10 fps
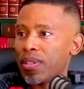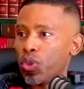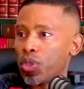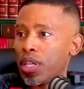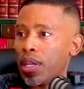
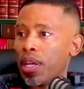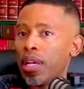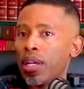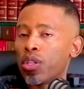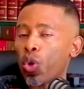You mm. see?
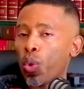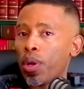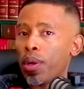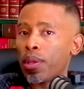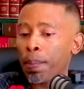Mm.
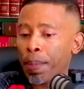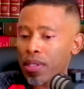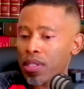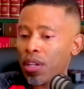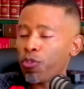So the
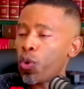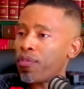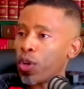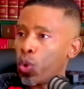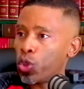person, if you
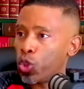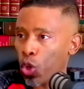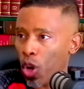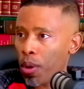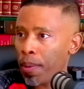have a good
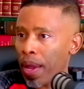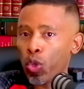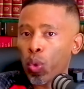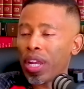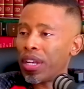job and
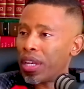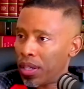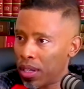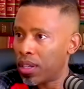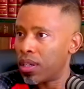you can
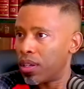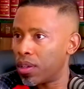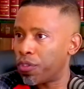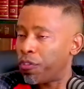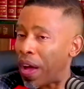
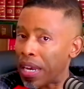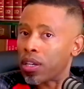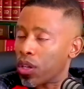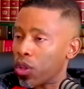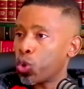
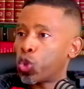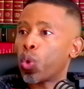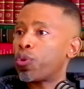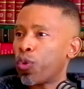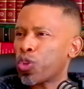fund those
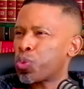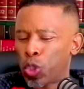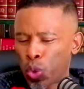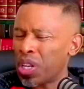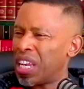shortfalls, which
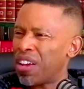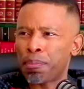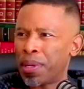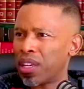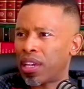should never
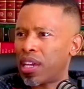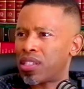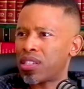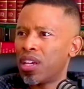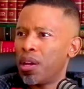be the
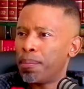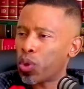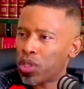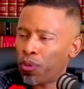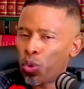case,
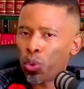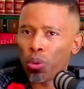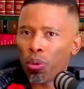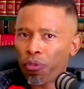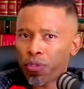because if you
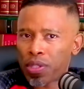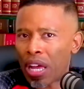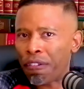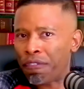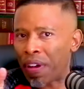
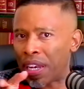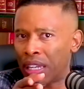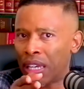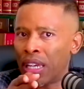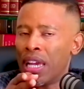start
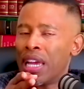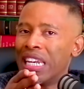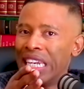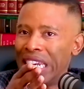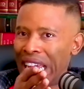funding
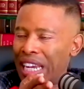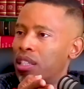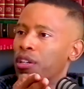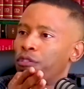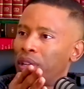
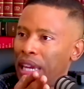negative